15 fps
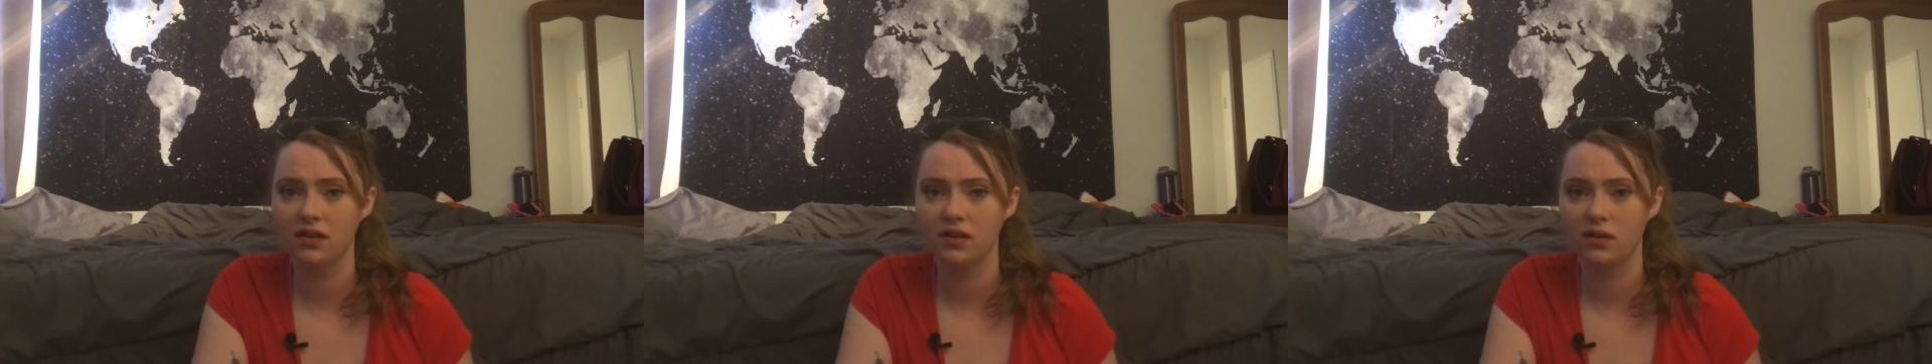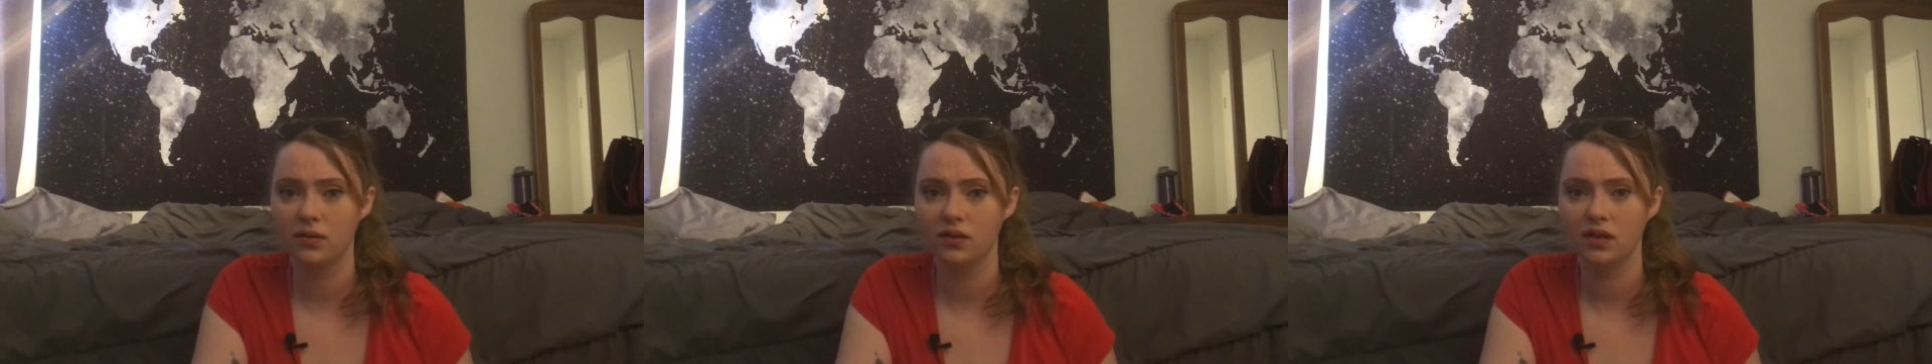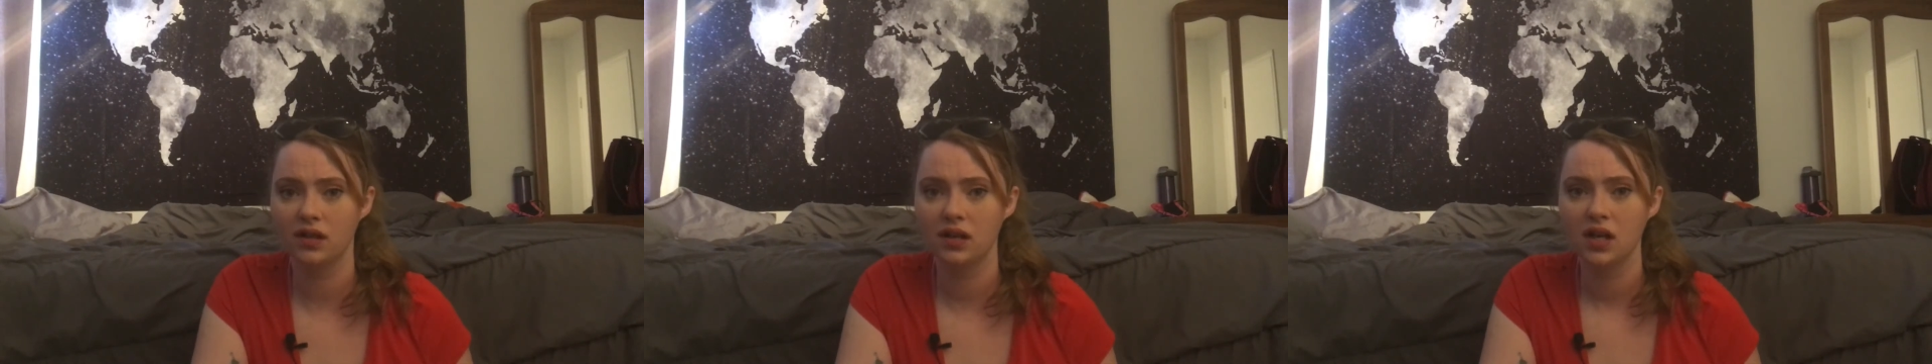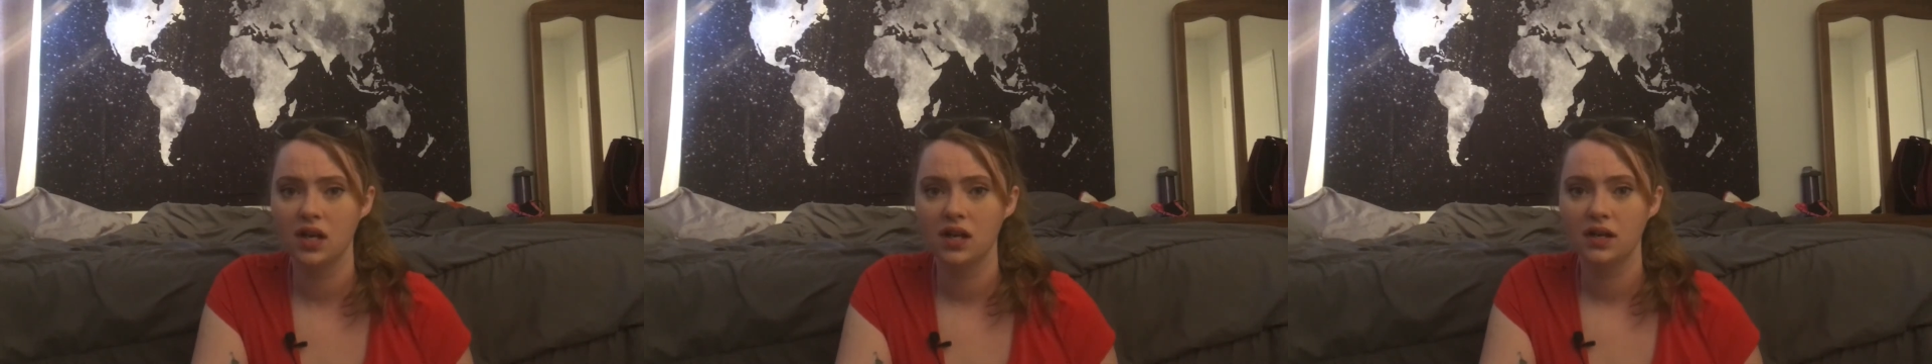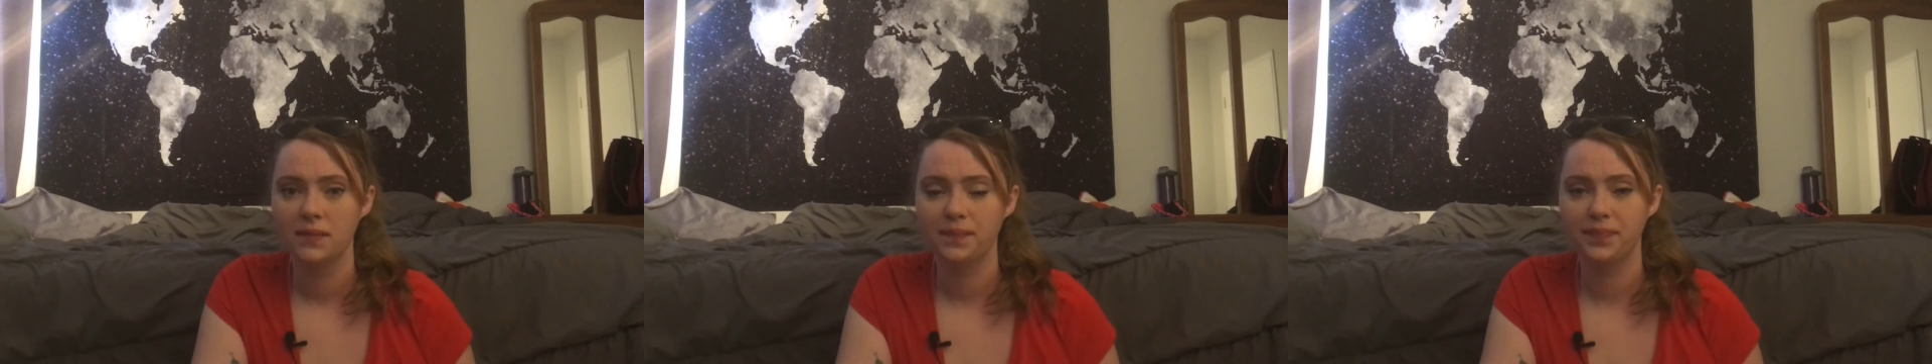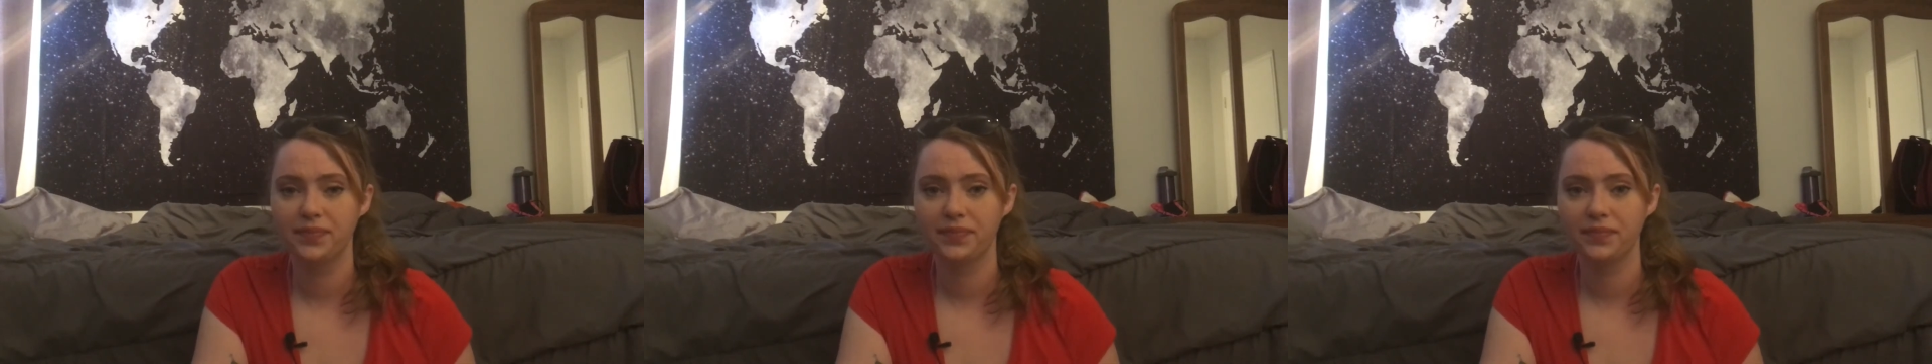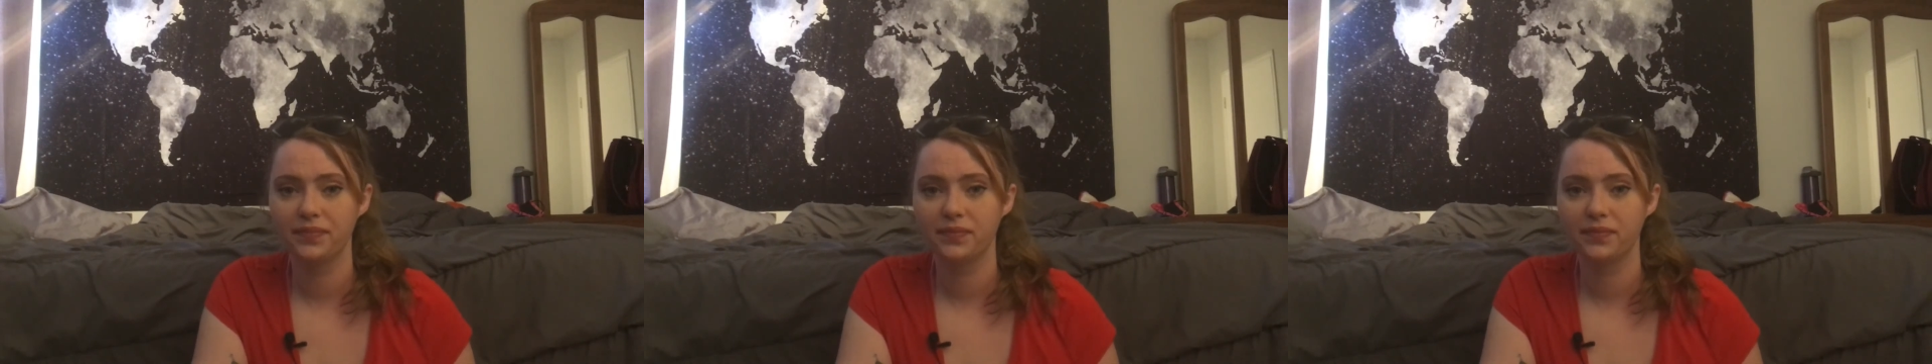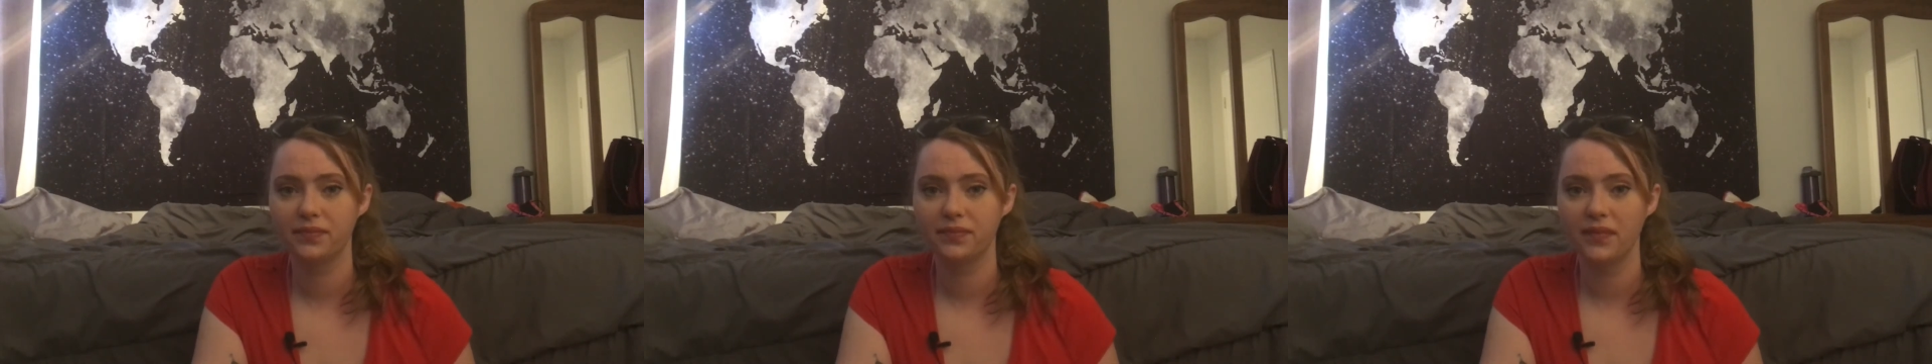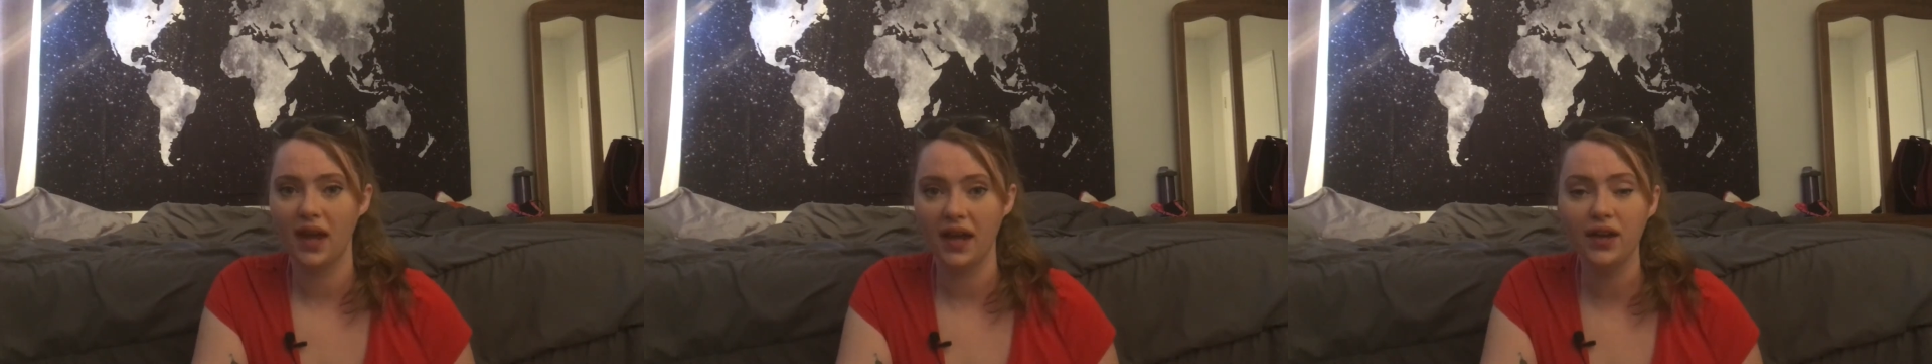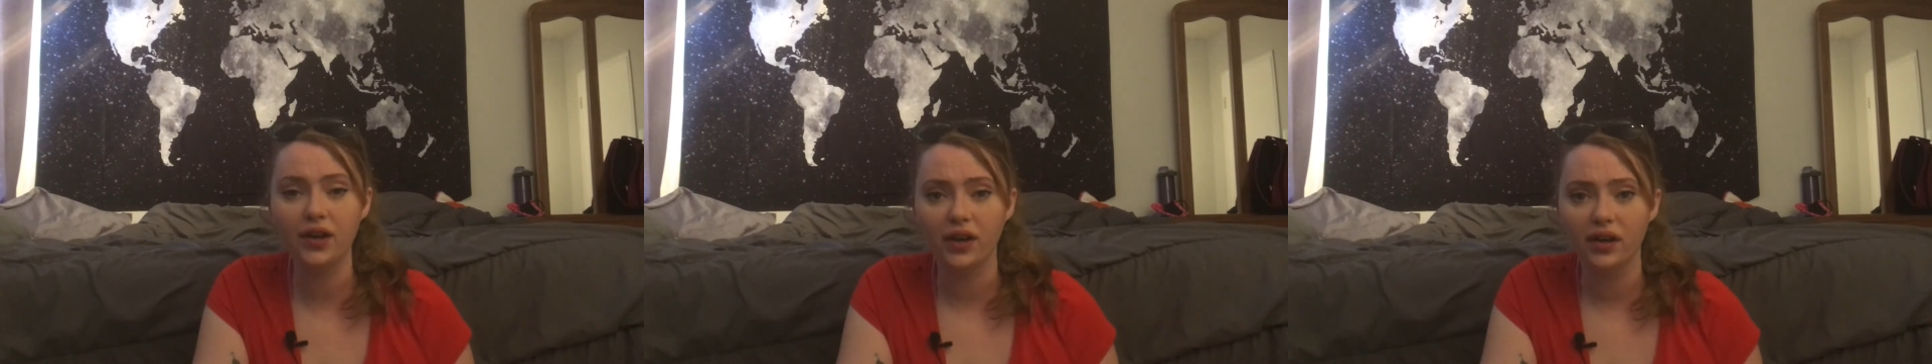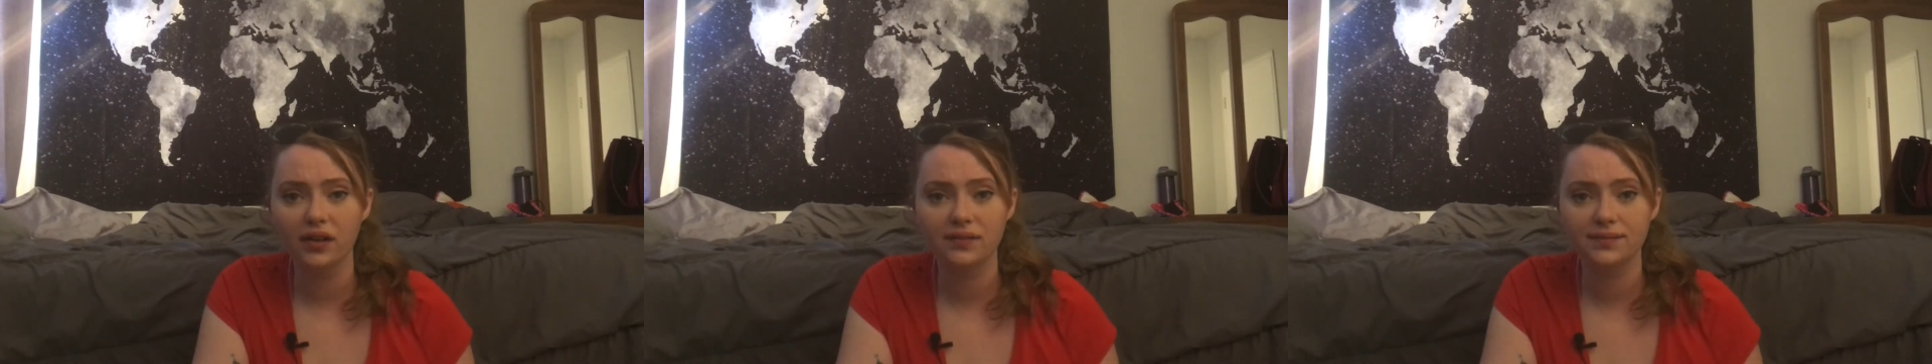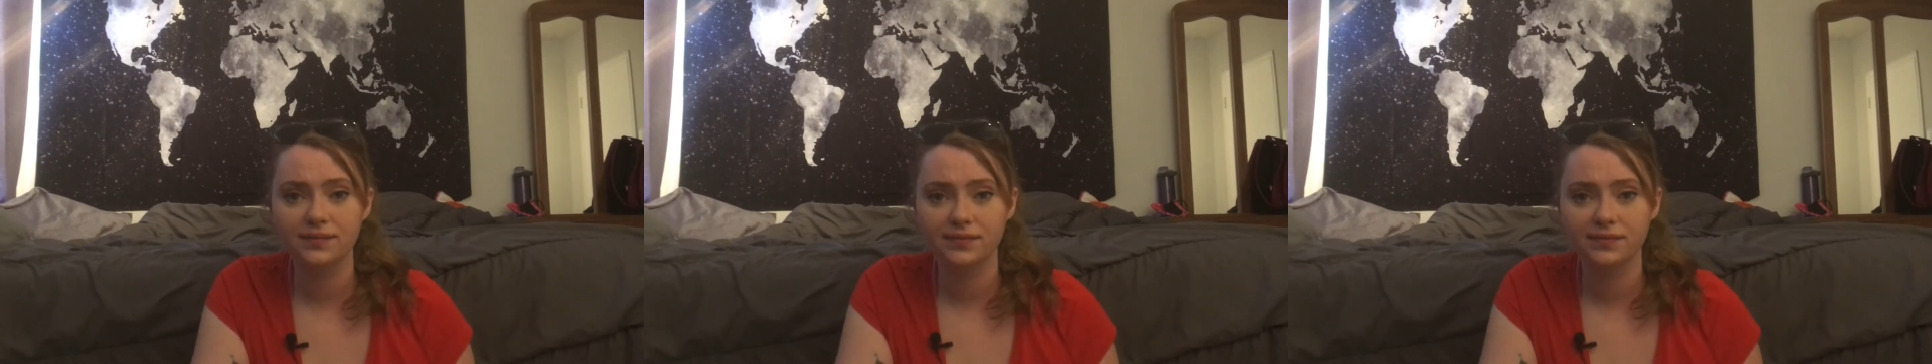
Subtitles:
or anger.